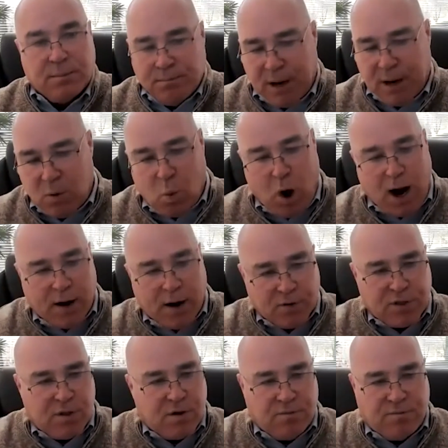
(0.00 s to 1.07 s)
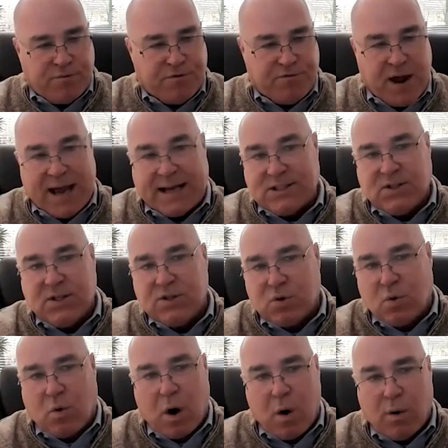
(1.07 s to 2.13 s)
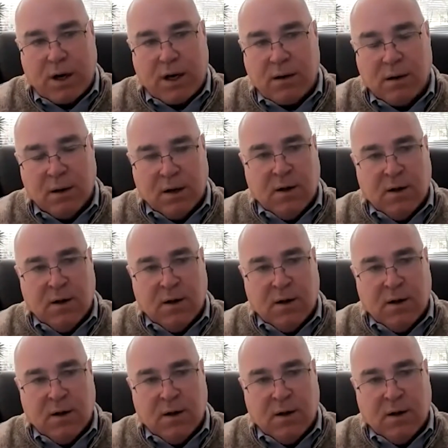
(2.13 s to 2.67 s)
Meanwhile, the fastest growing